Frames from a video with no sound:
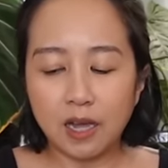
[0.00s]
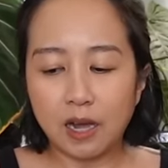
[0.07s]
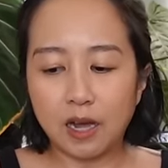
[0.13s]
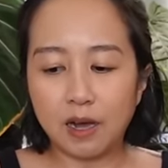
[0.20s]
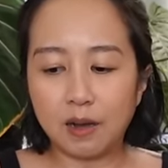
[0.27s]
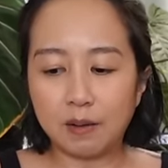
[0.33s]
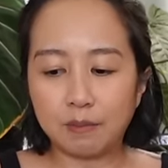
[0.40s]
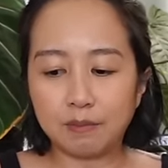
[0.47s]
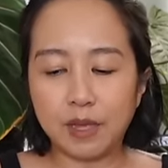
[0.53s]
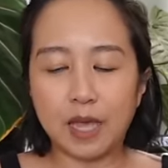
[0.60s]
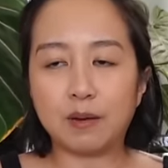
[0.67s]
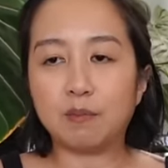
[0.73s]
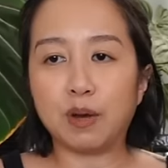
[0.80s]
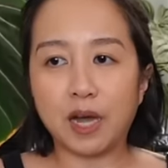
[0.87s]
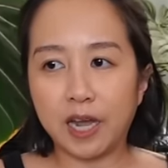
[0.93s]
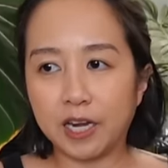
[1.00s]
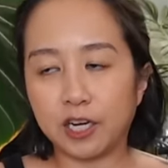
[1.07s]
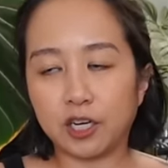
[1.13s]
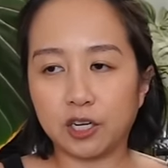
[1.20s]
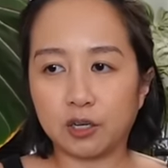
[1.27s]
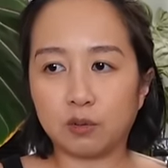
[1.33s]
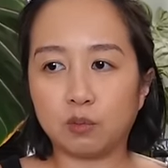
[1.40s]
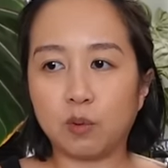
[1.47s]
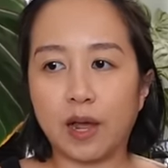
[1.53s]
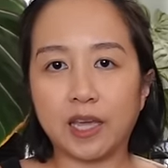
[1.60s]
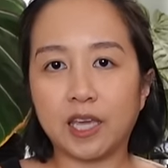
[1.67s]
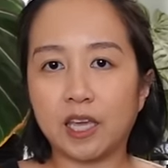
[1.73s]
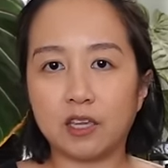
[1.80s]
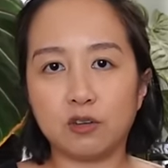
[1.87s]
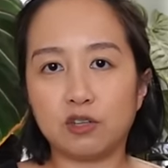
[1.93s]
And buyer, why
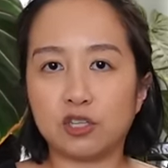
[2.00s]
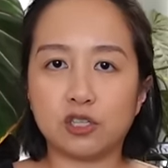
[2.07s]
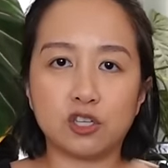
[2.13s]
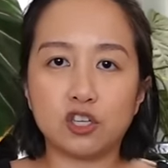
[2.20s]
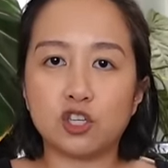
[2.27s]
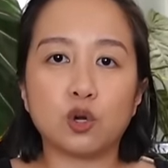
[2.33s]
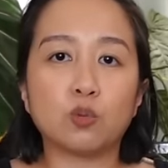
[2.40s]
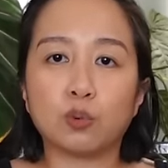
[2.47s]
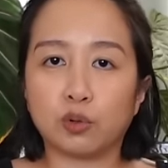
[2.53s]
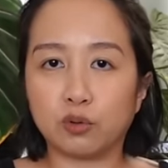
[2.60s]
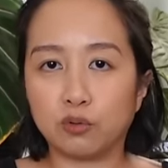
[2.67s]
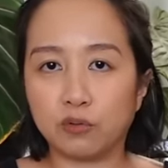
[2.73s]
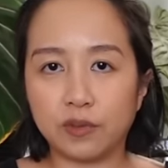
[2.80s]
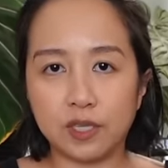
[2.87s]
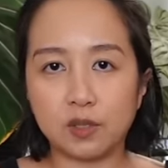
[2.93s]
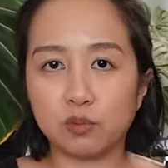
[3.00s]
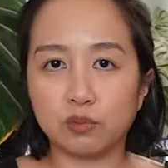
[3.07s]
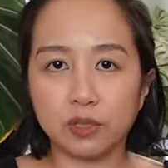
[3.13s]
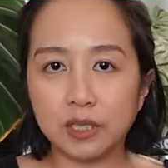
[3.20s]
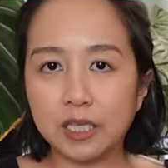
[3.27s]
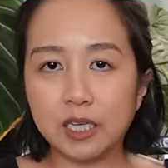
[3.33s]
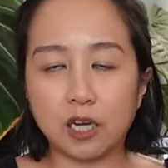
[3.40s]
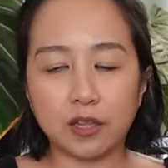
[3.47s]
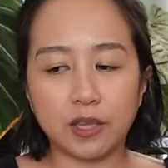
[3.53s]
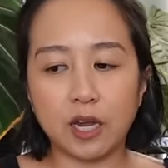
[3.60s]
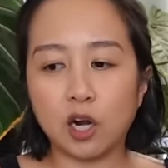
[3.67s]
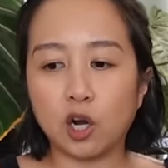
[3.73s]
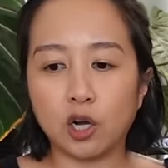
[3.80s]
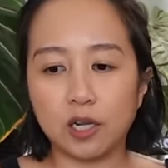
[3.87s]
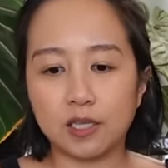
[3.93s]
can't you just show proof? It's really not that
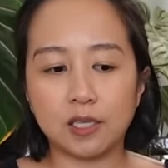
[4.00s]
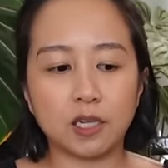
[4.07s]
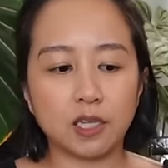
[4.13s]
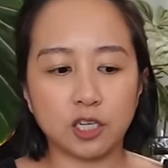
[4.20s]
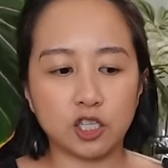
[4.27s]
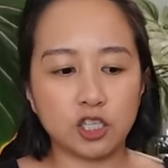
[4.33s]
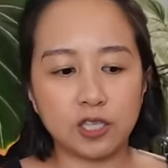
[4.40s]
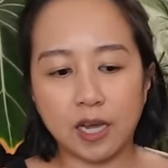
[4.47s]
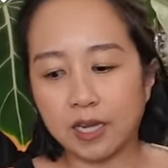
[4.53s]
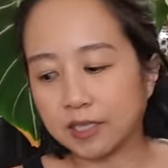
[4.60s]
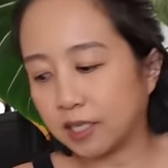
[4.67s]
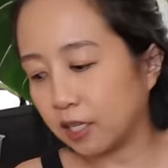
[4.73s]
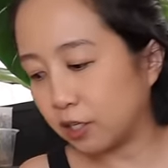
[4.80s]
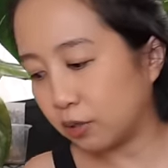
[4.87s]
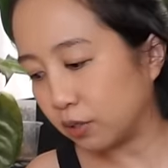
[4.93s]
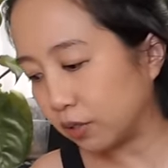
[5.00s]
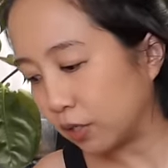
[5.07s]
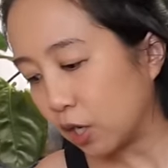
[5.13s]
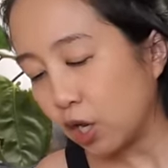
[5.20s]
hard. It's not like she's asking you to